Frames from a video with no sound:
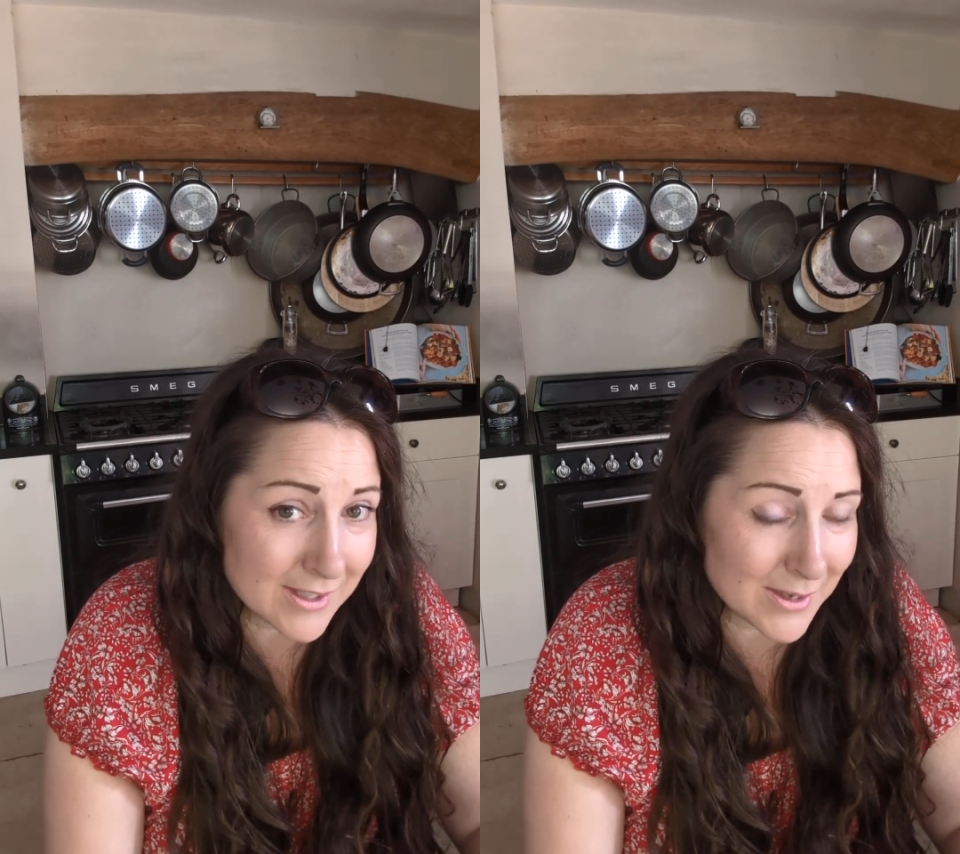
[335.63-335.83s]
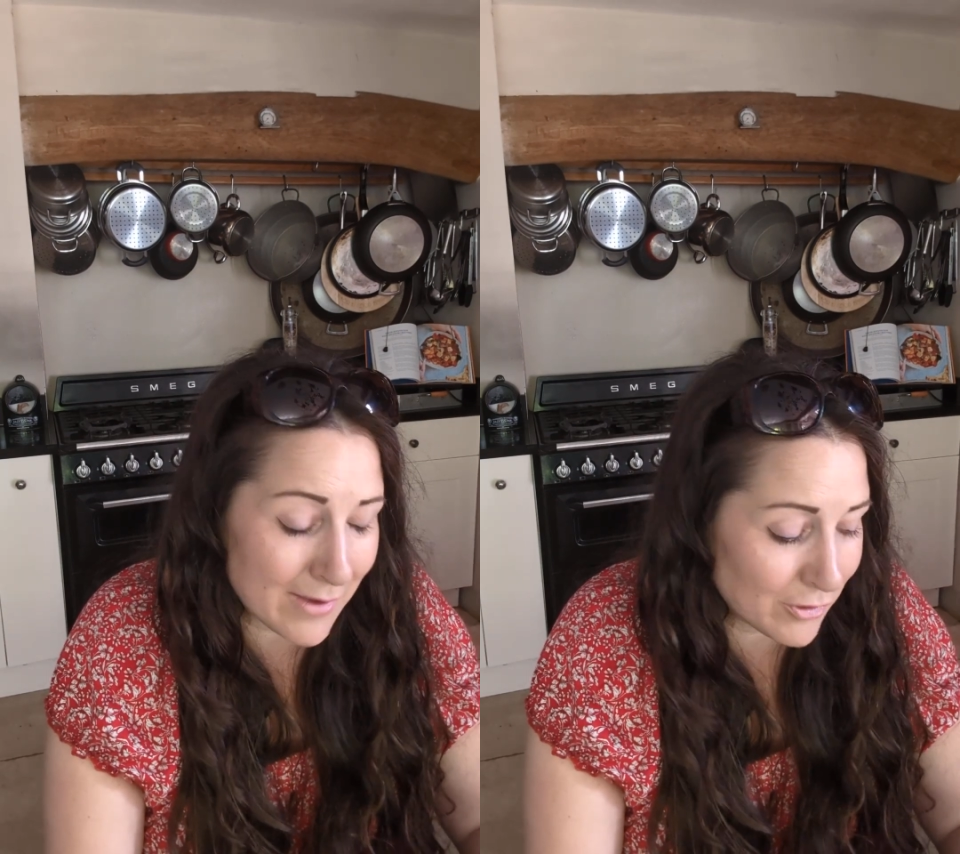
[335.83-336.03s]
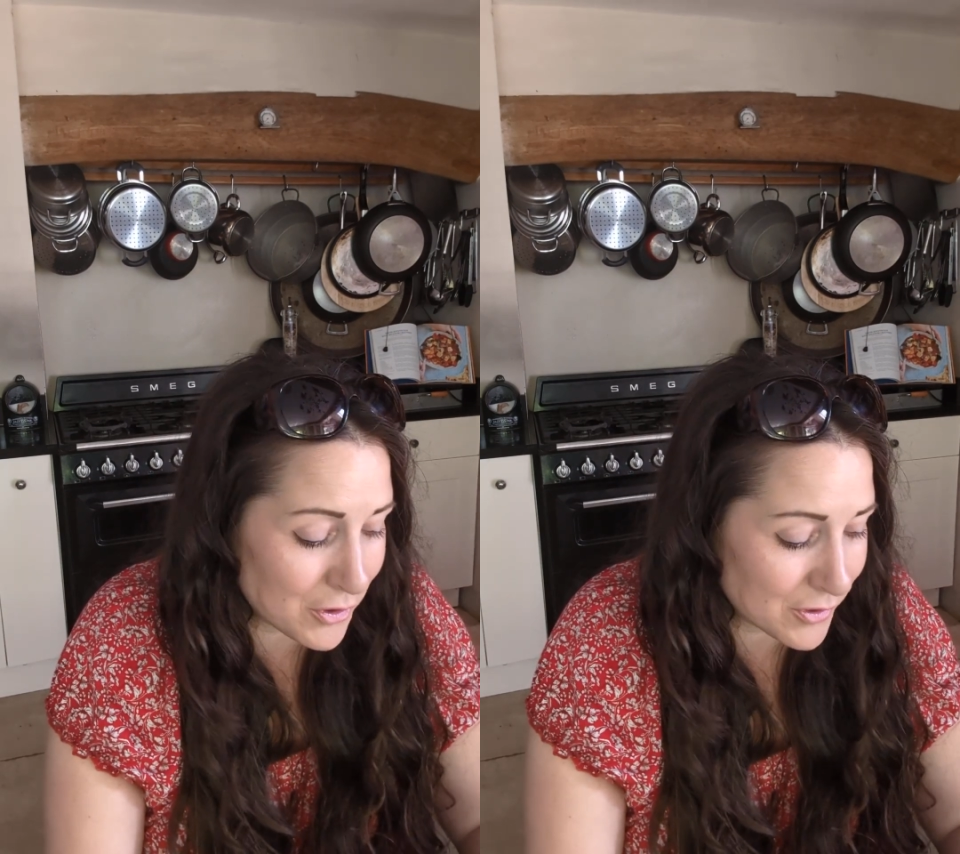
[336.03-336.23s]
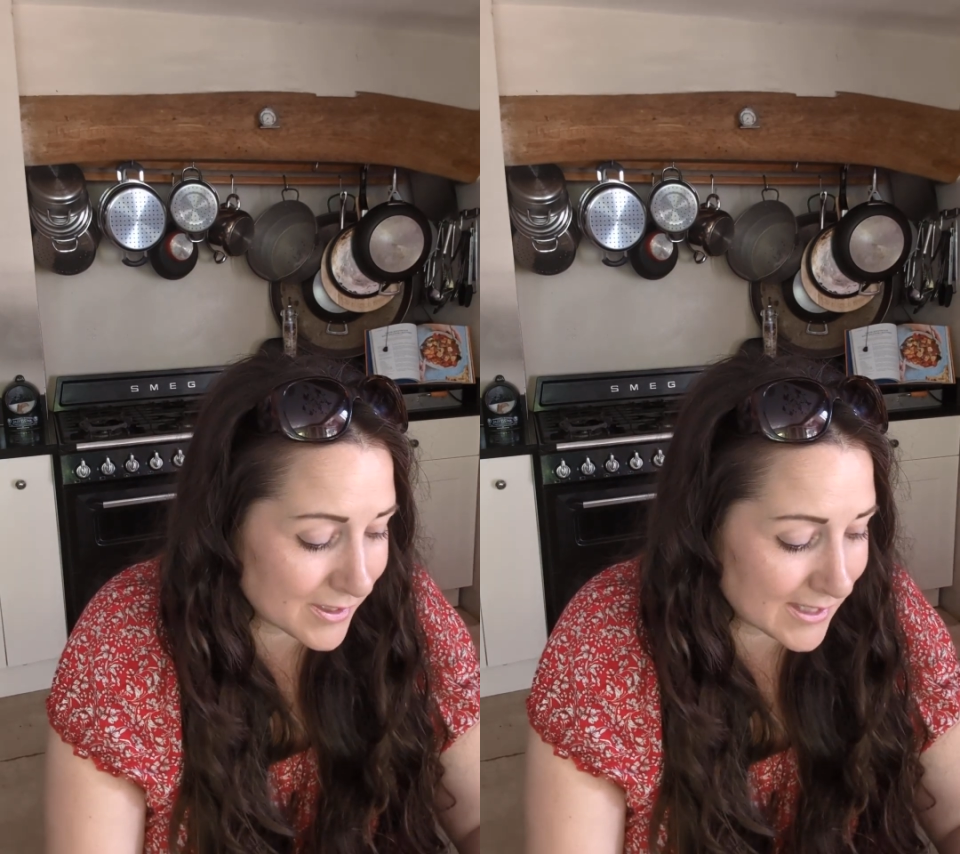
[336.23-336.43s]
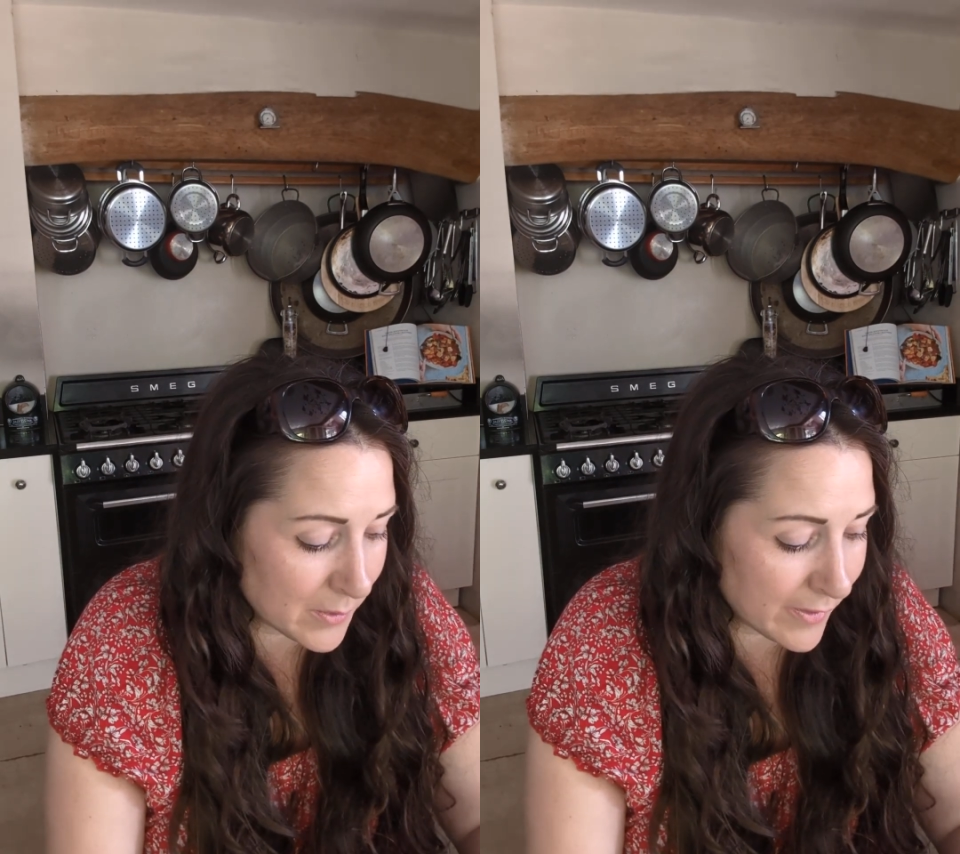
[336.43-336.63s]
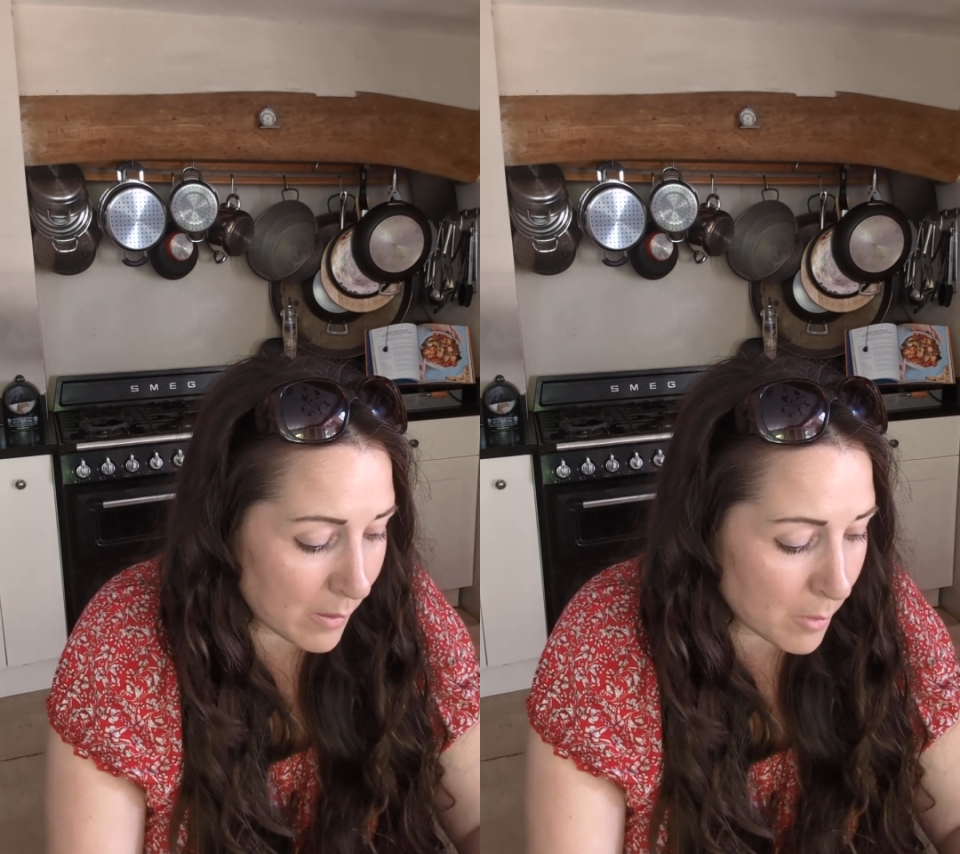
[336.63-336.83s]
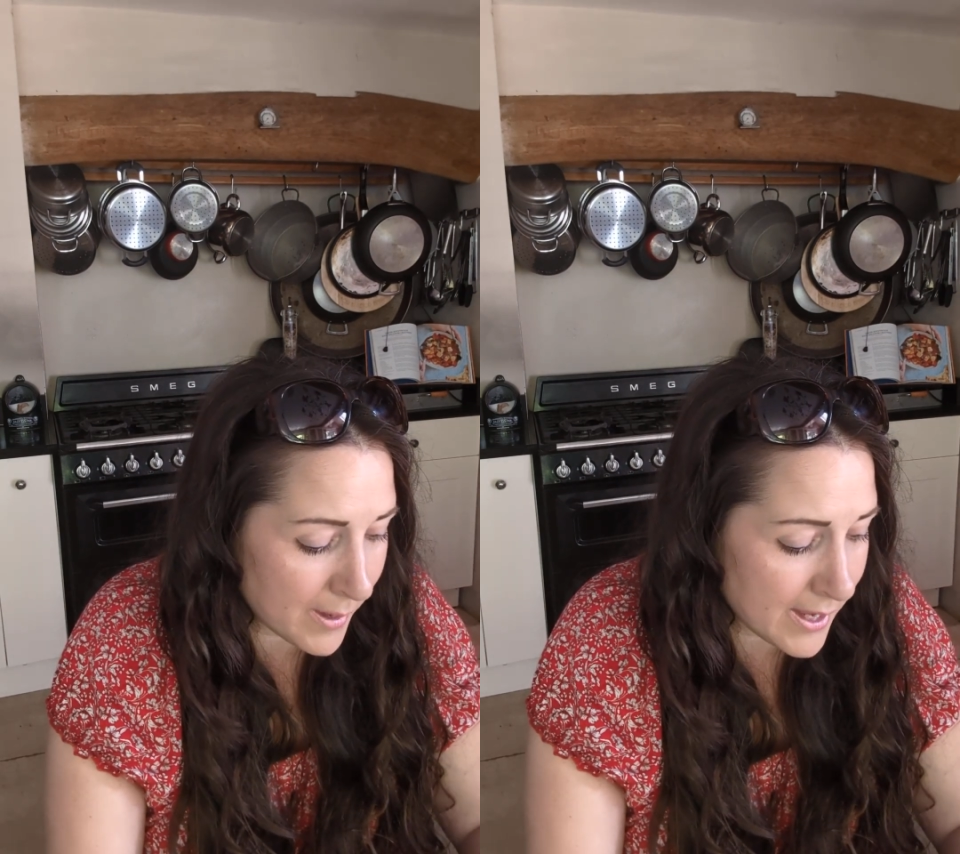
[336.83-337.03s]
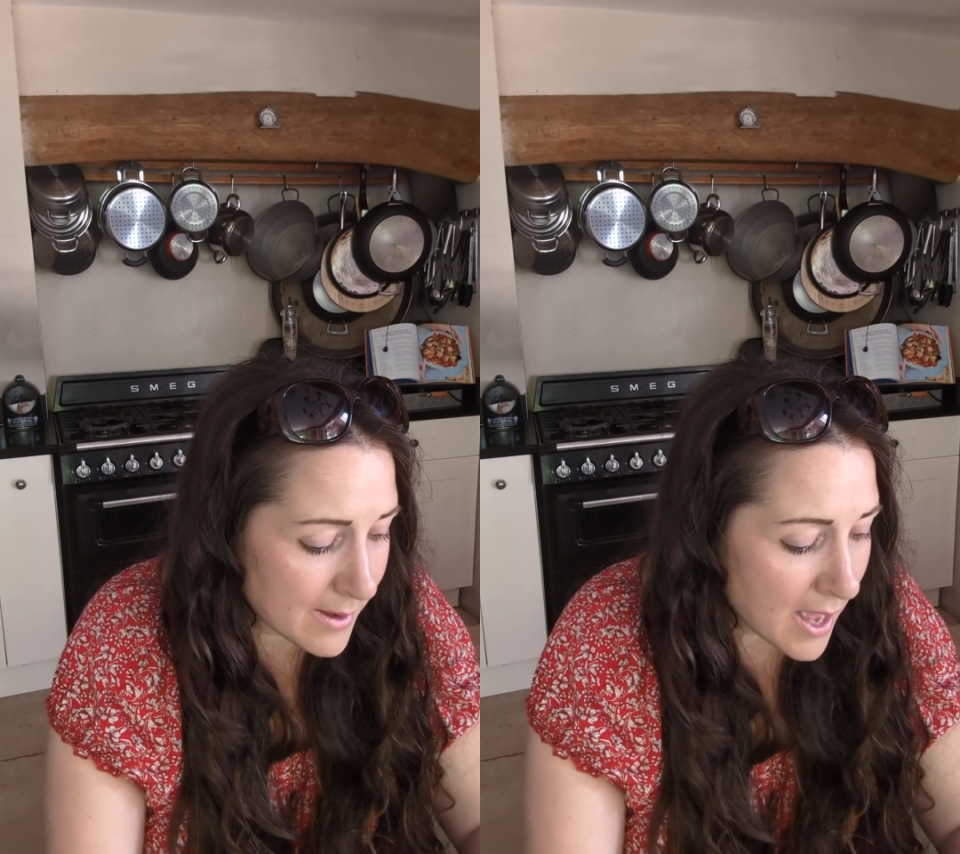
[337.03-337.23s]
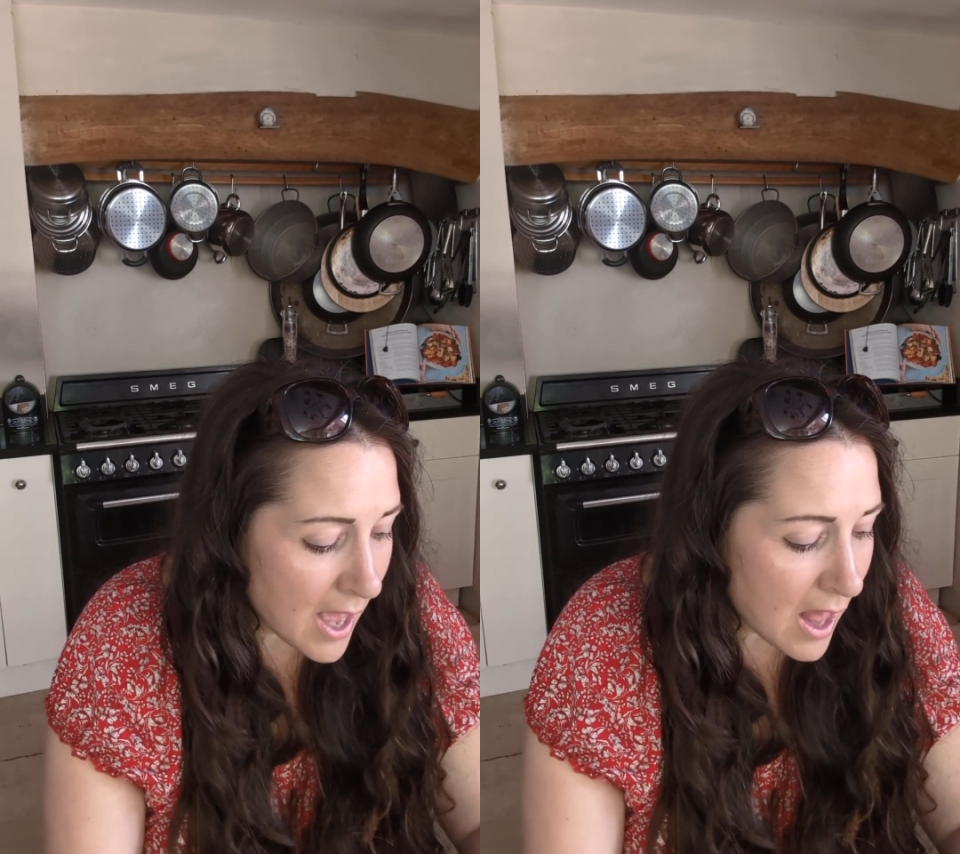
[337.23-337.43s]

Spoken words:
So have a look to see when that will be.